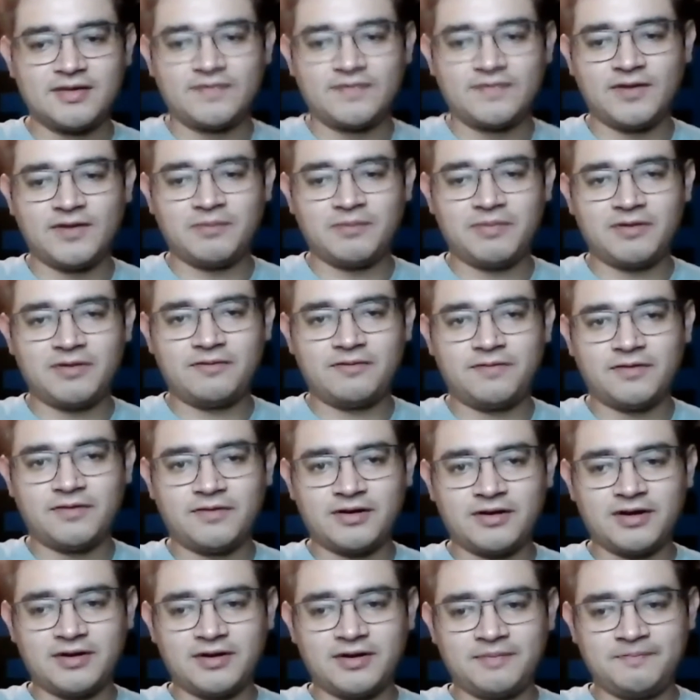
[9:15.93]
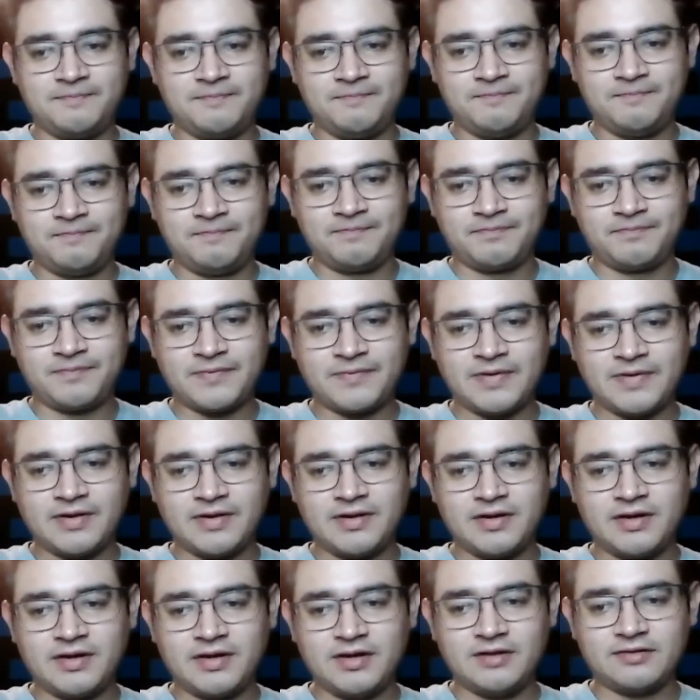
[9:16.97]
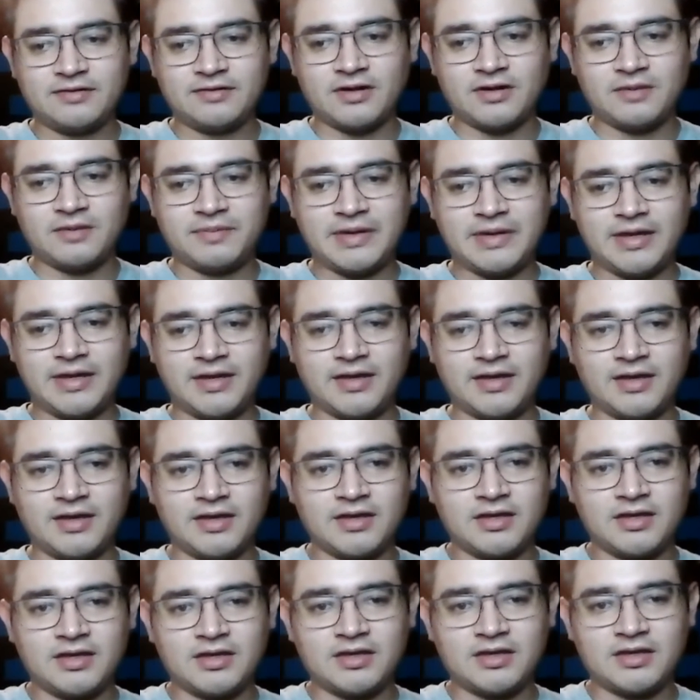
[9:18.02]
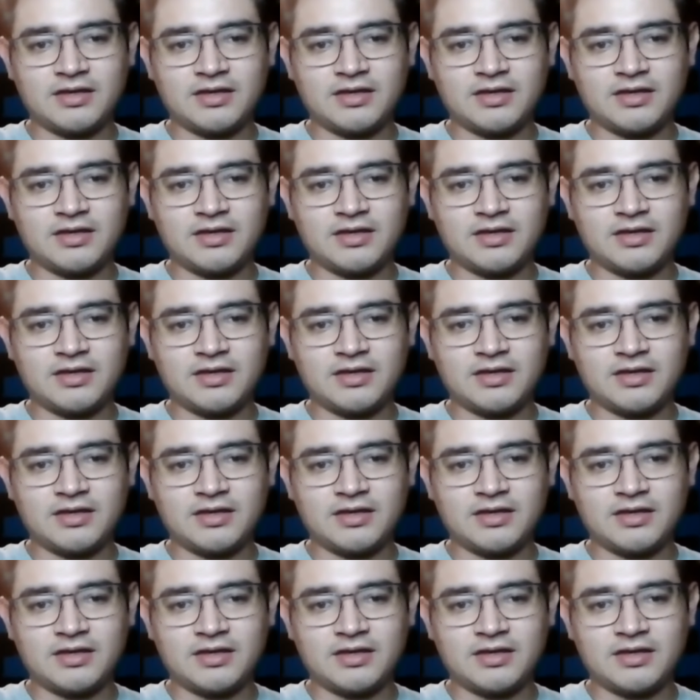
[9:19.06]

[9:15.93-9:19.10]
Number 4 is gonna be